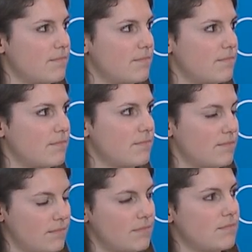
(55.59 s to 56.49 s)

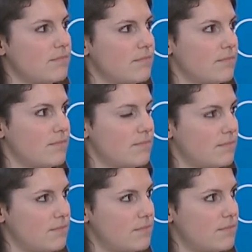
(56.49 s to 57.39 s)

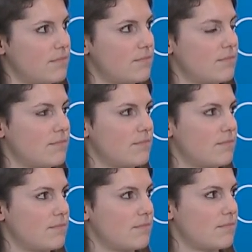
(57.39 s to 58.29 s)

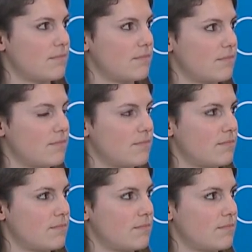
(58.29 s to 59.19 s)

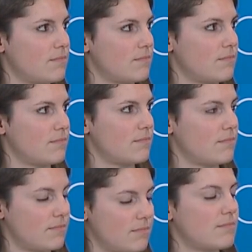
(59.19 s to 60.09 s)

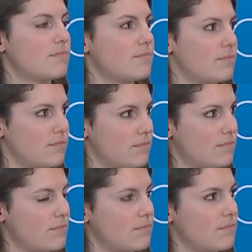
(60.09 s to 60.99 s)

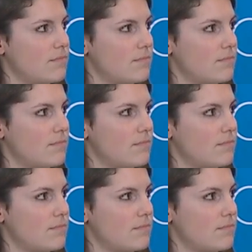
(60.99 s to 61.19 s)
The person shown says nothing.